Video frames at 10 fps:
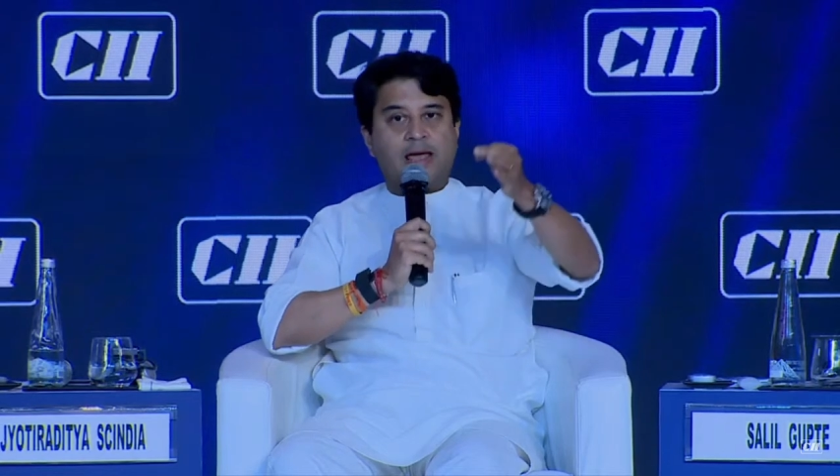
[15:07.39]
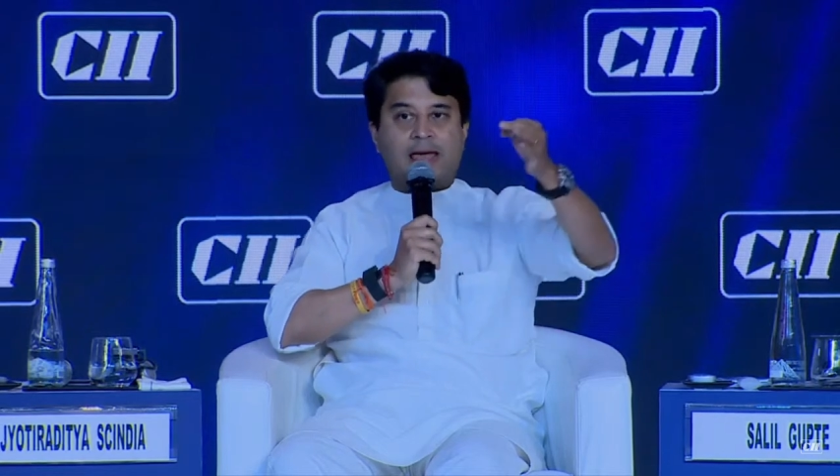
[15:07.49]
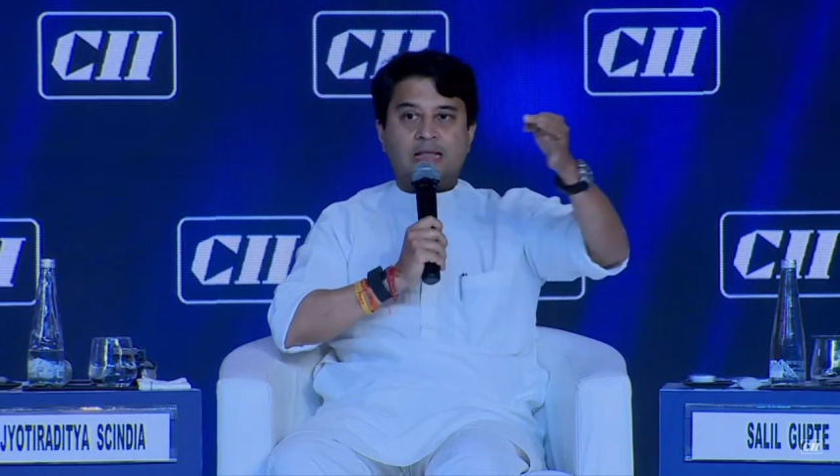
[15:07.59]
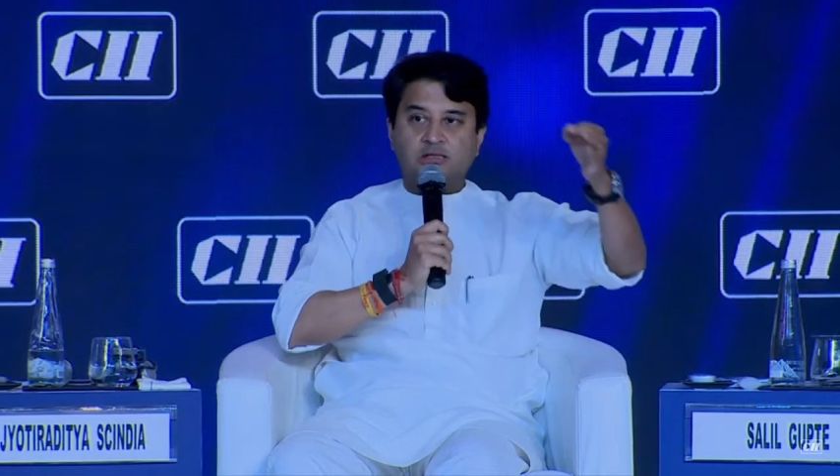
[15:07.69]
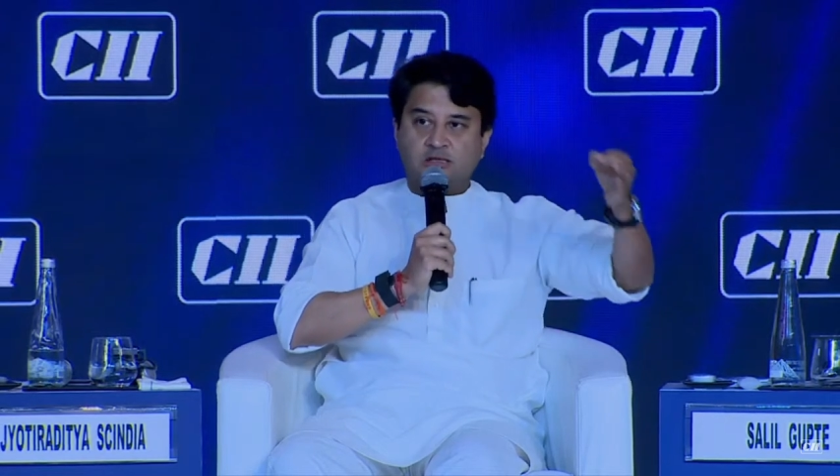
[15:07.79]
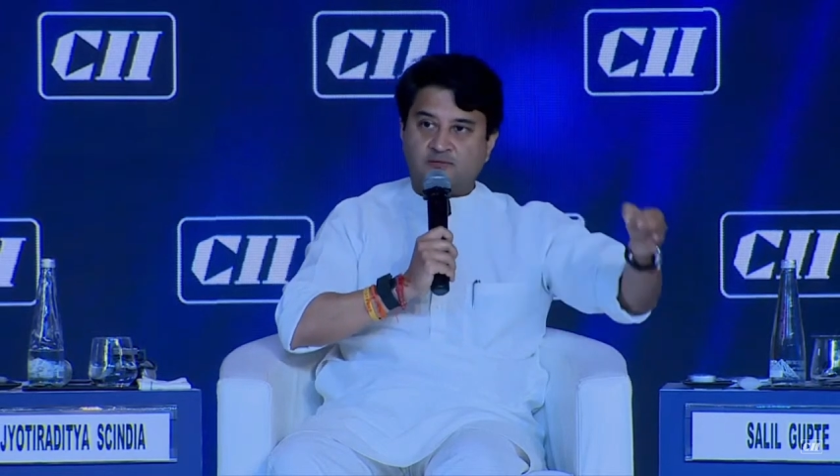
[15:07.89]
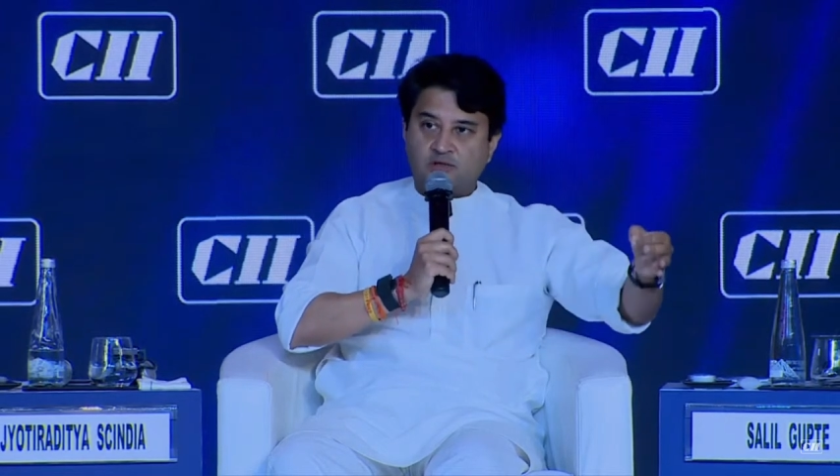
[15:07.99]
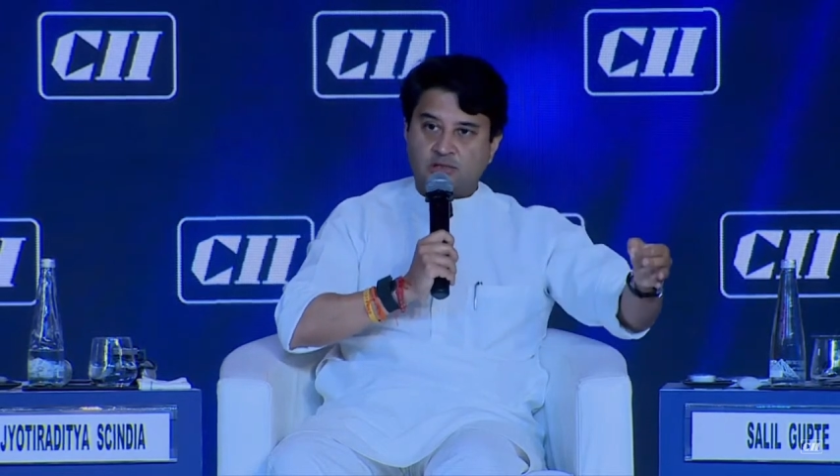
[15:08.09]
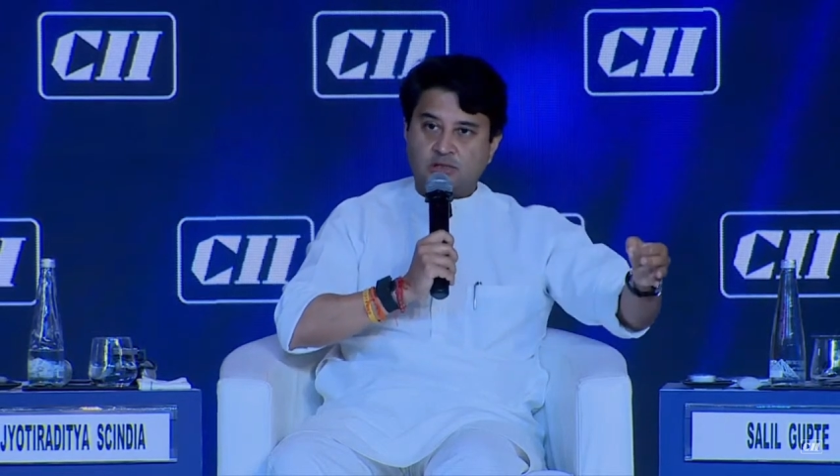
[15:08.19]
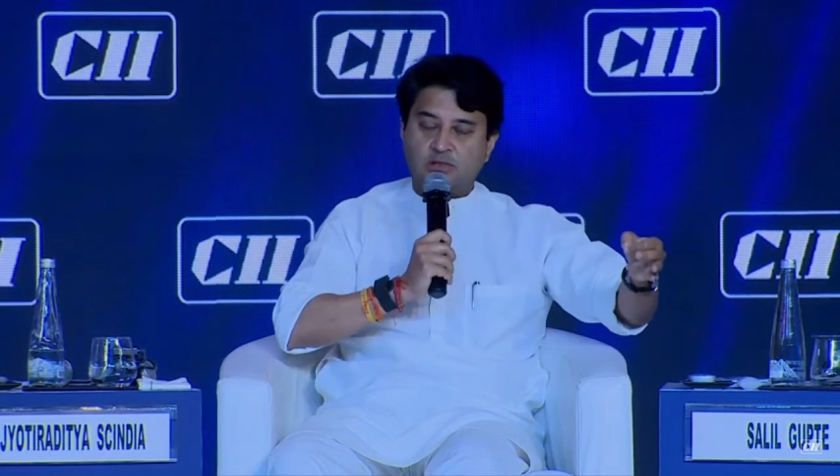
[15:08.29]
and
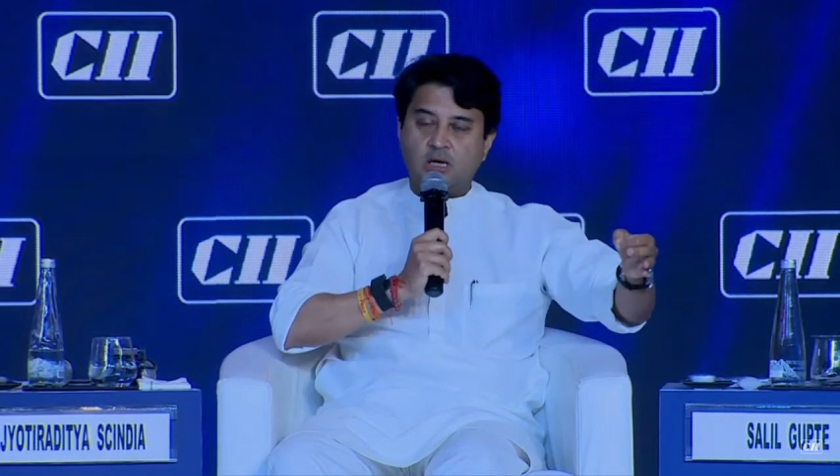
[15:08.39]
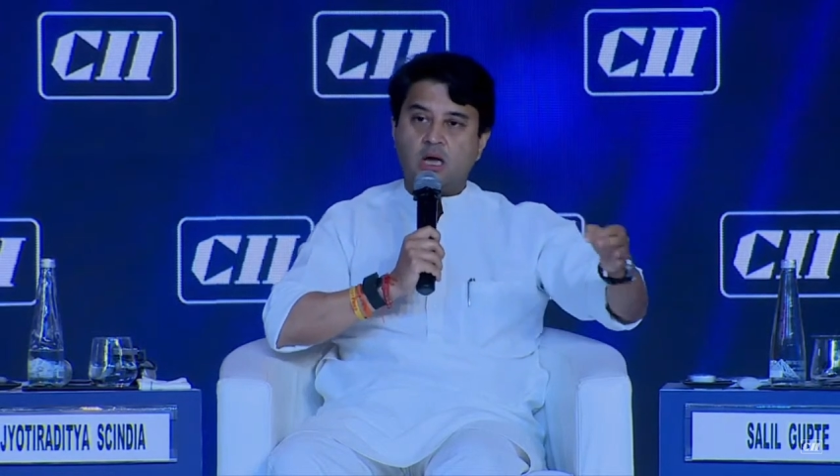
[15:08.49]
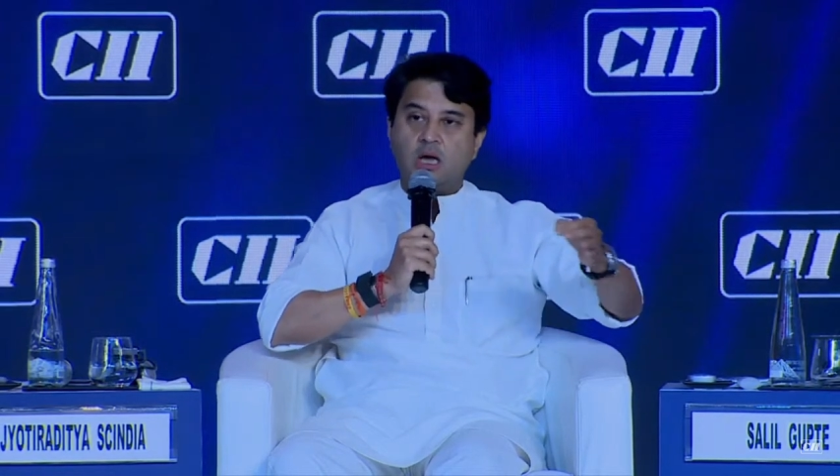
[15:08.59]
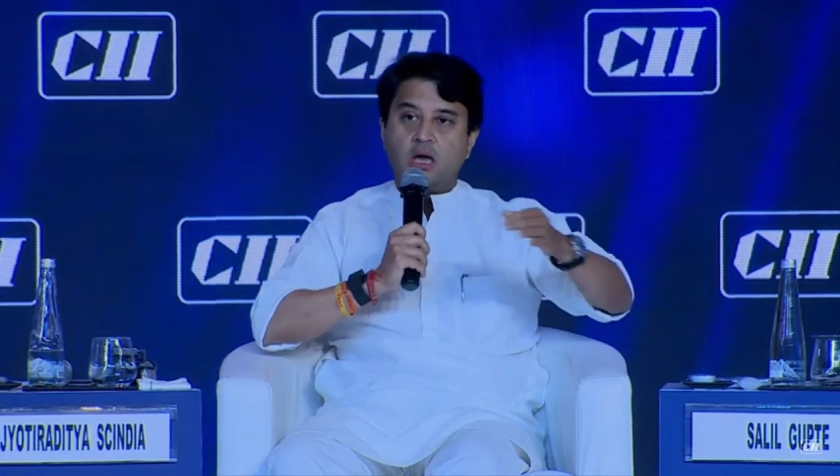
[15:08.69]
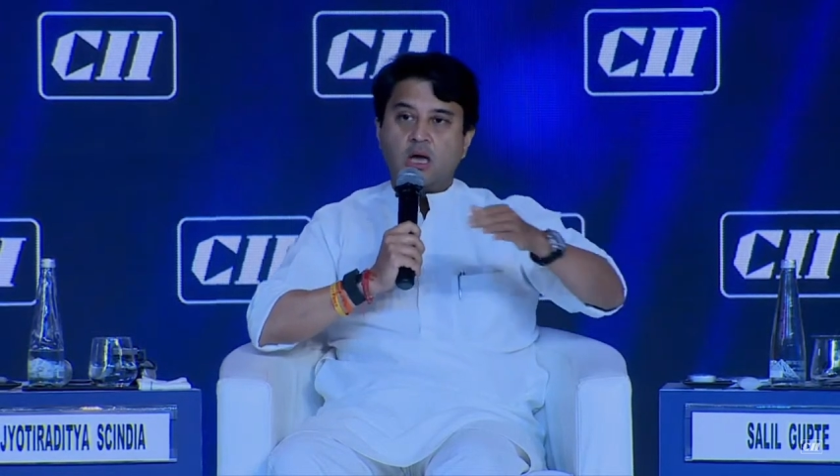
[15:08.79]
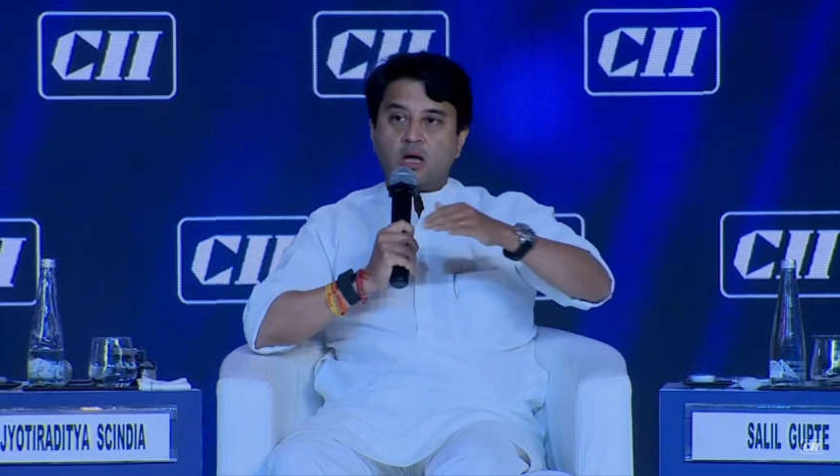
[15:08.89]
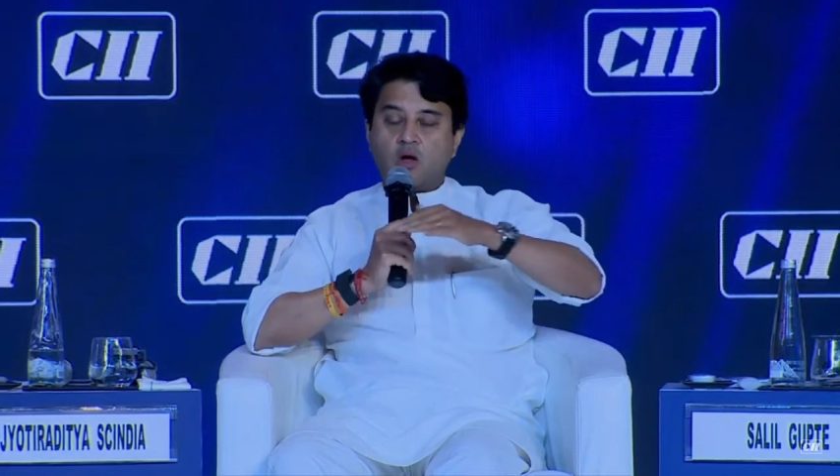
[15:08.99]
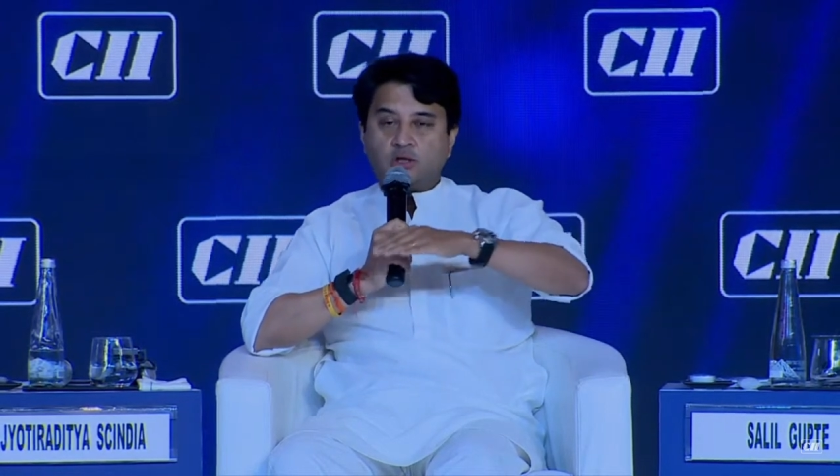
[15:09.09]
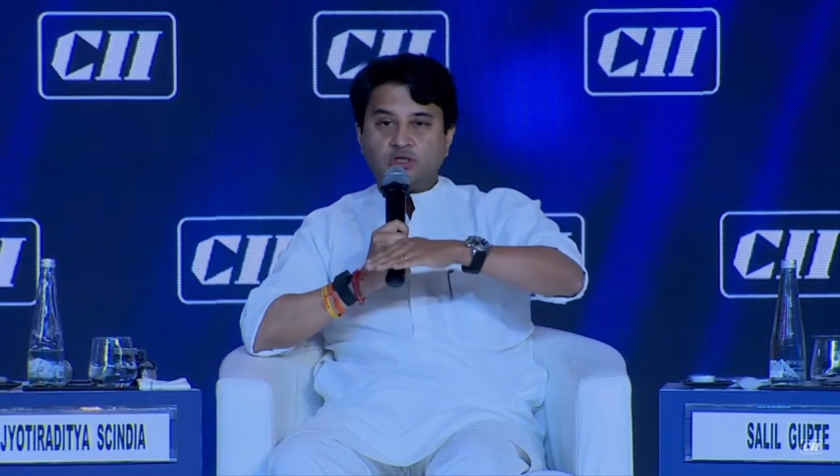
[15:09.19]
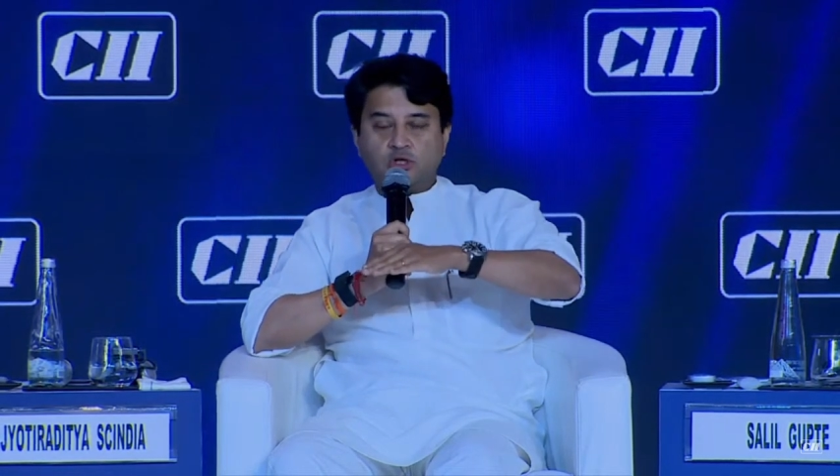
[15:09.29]
services
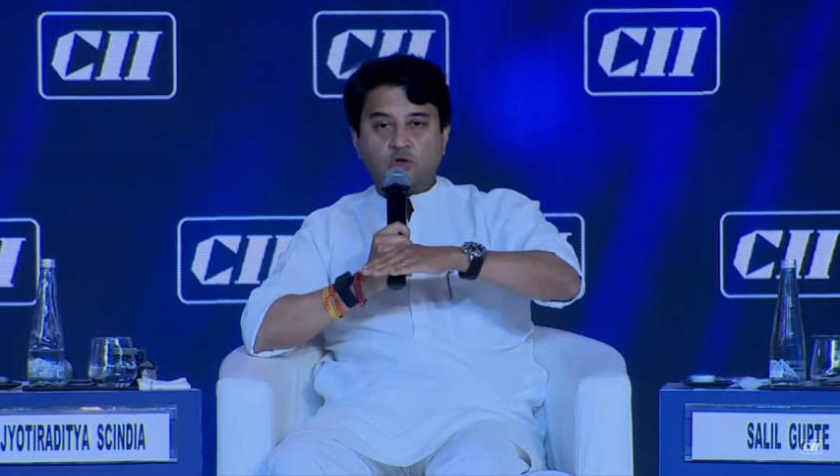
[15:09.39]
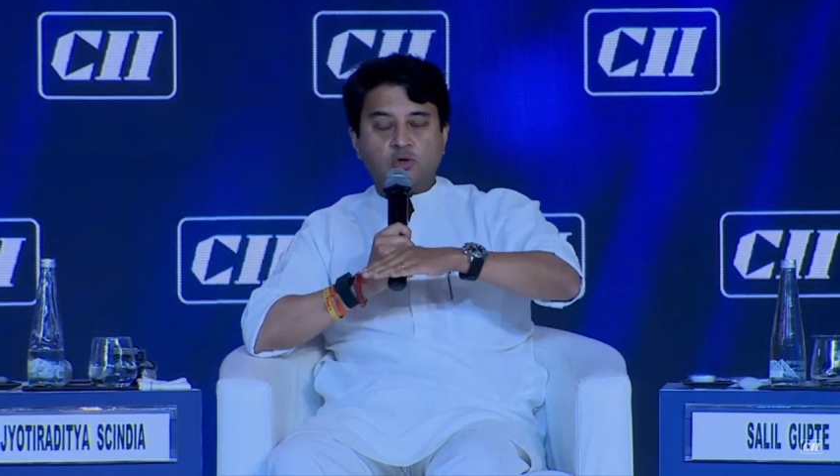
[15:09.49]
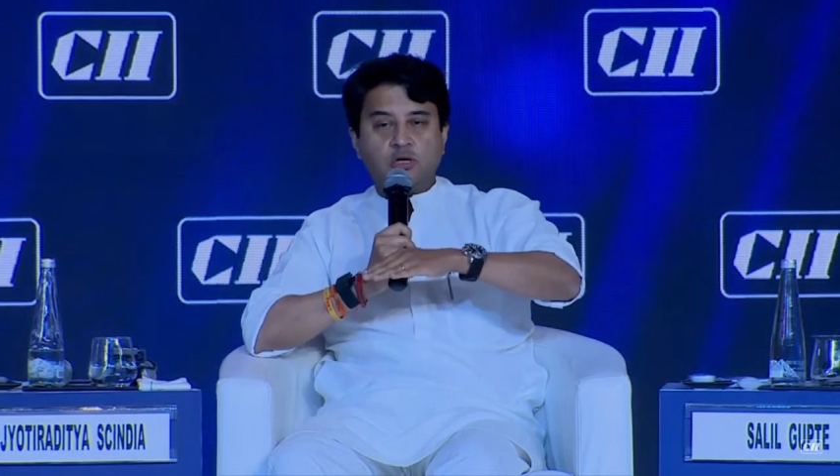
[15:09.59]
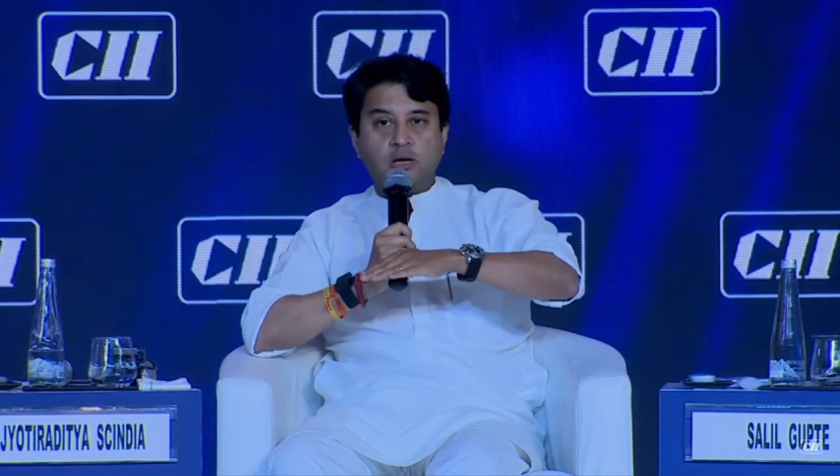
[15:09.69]
constituted